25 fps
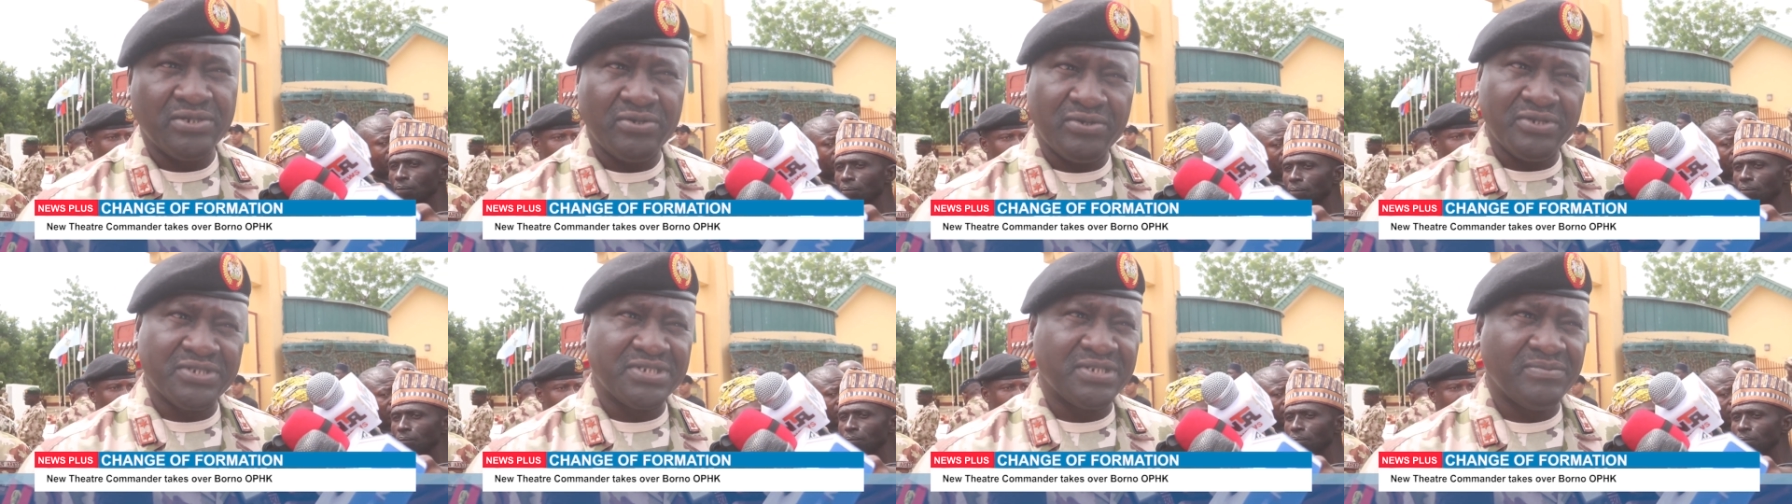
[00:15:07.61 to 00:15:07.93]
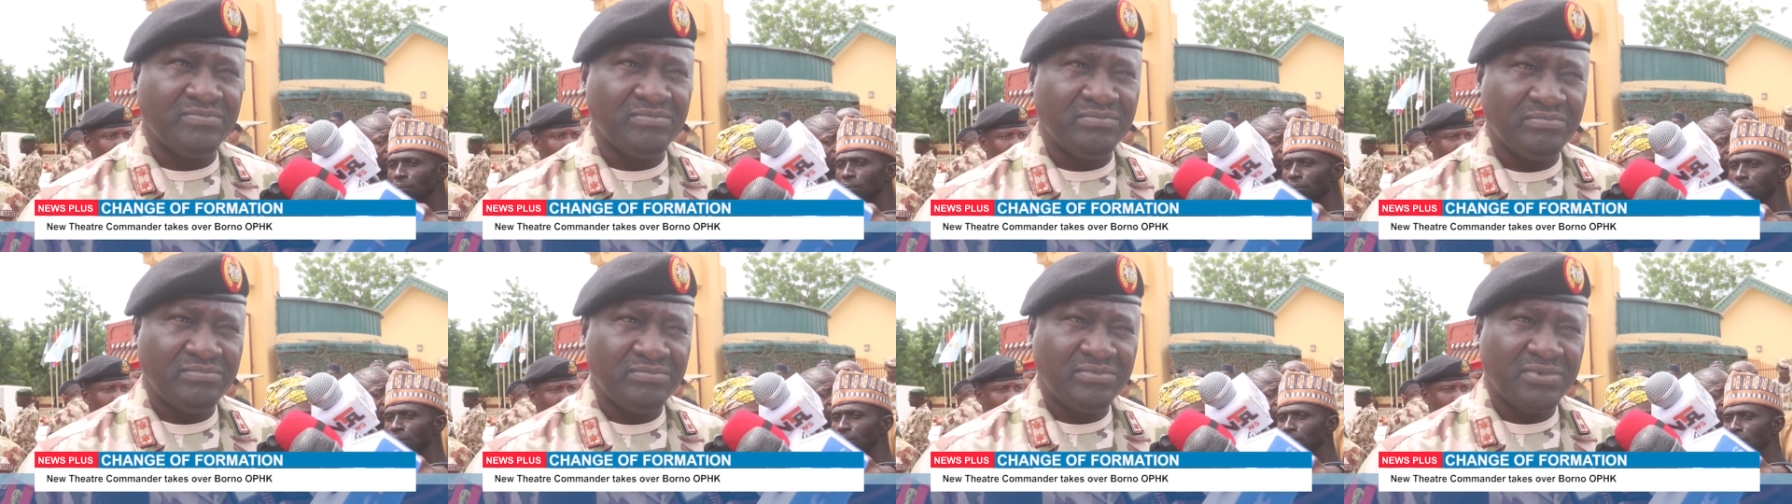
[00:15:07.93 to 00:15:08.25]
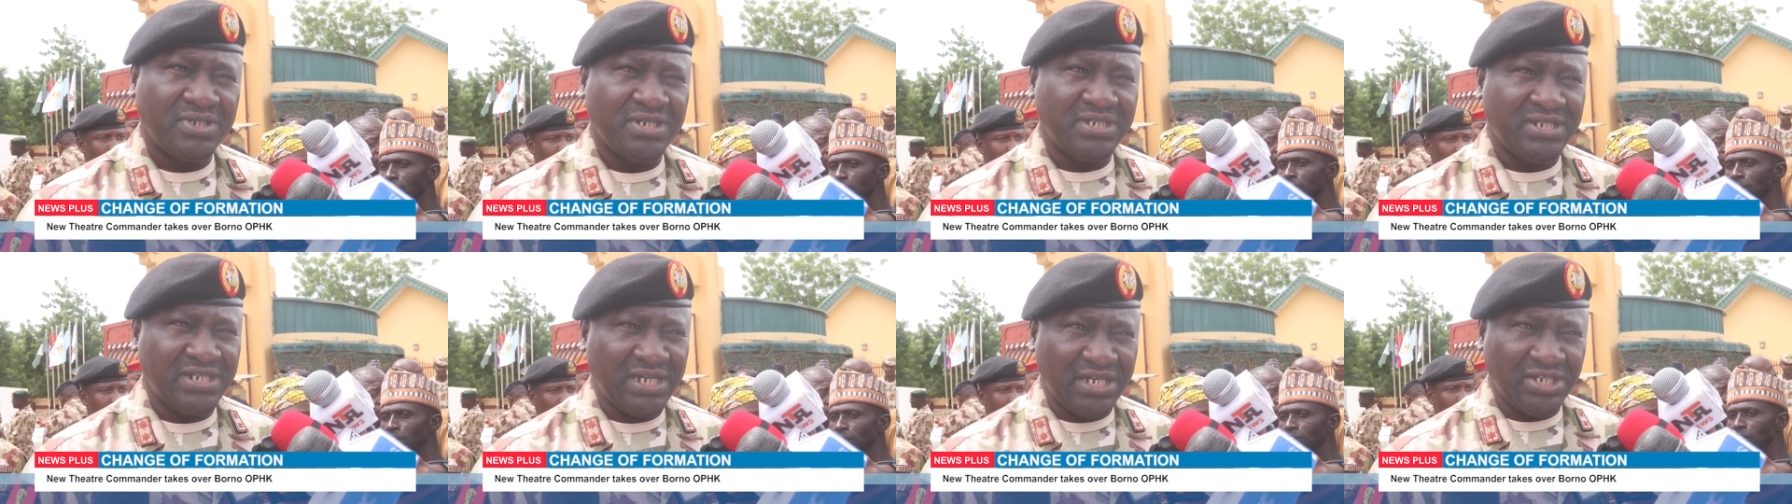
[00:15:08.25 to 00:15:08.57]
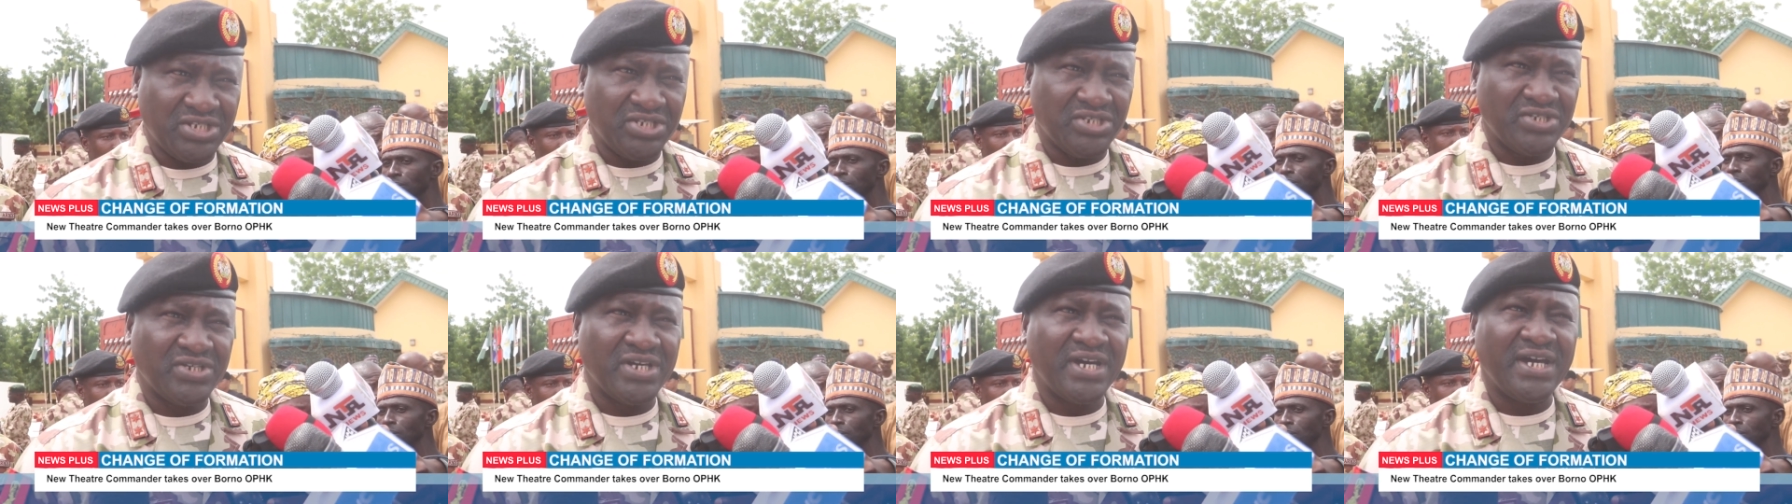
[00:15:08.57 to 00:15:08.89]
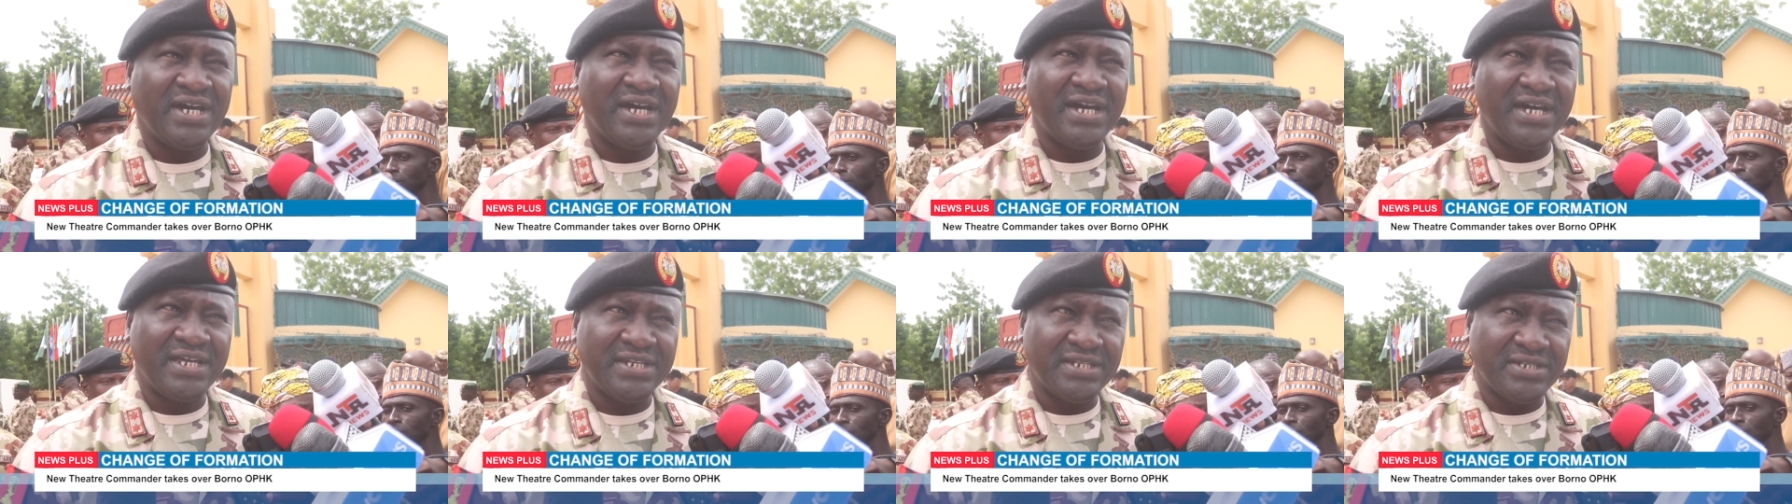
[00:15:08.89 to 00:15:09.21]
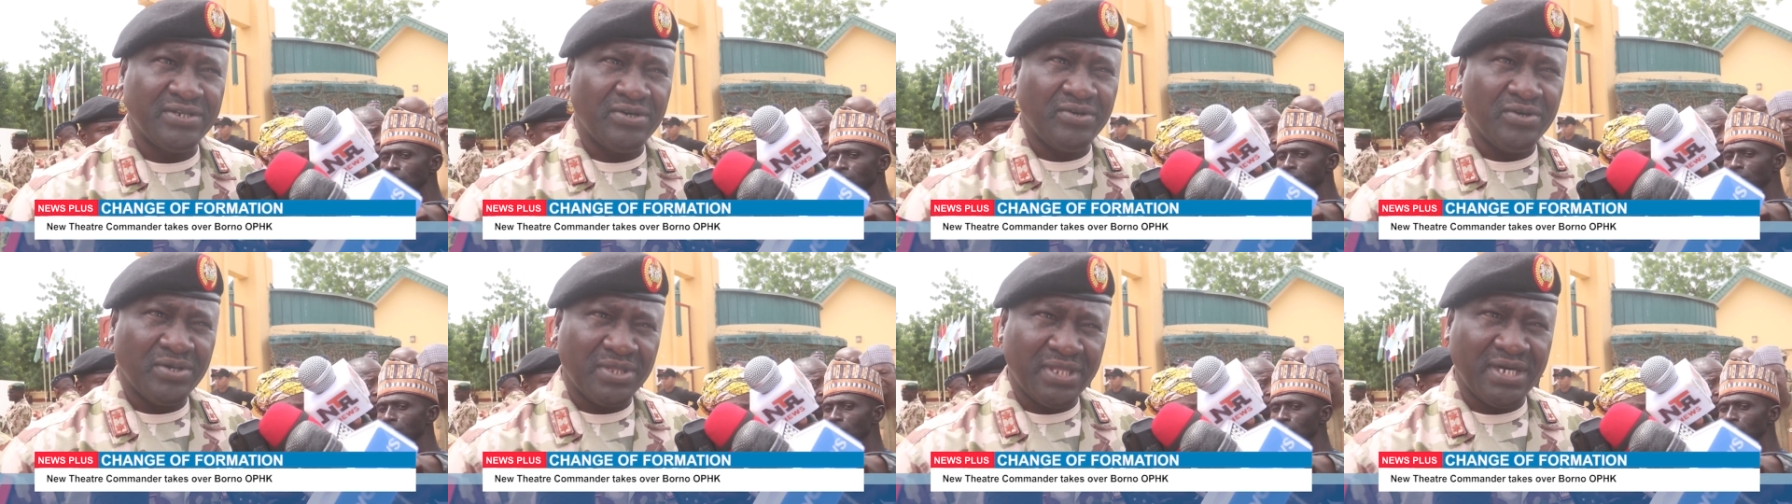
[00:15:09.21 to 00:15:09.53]
terrorism in Nigeria
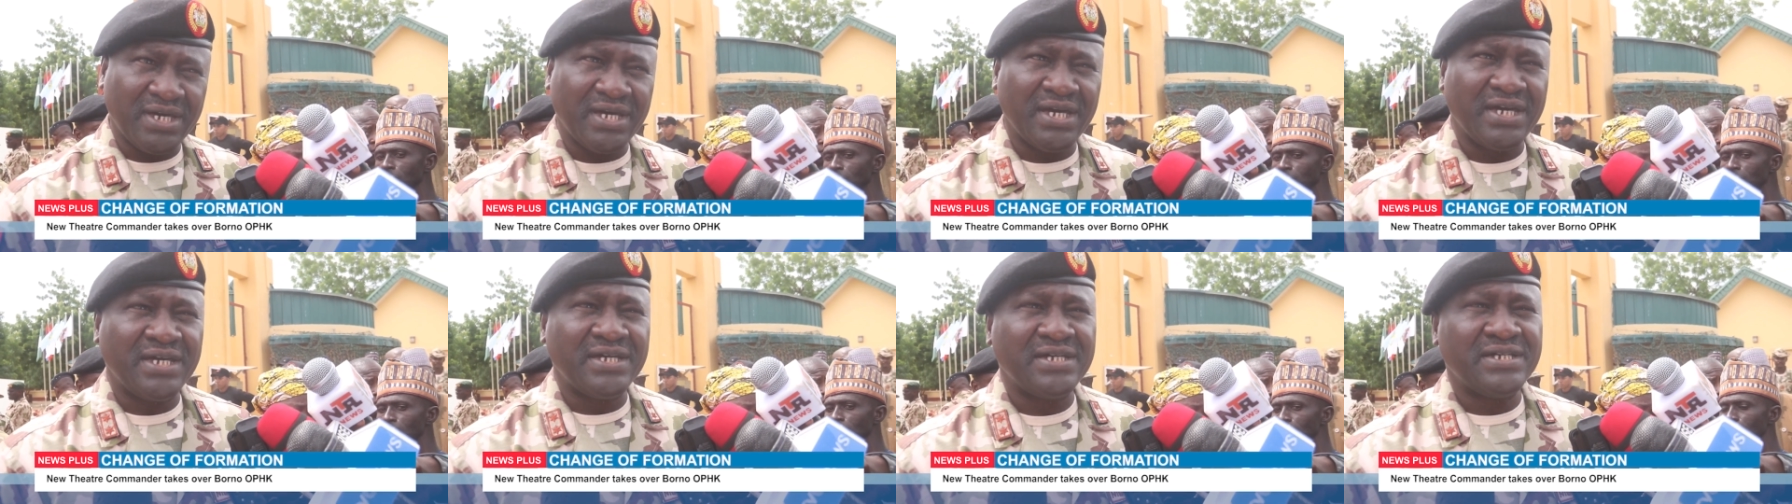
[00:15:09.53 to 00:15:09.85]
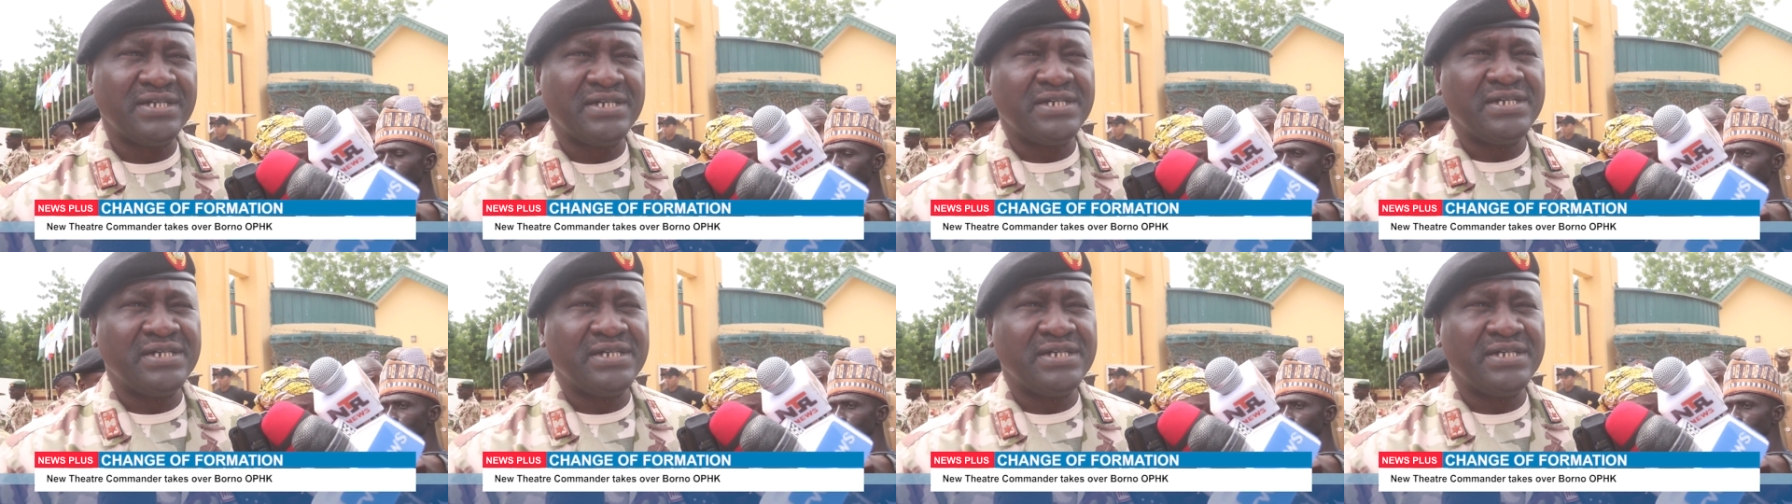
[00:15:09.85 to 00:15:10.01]
and other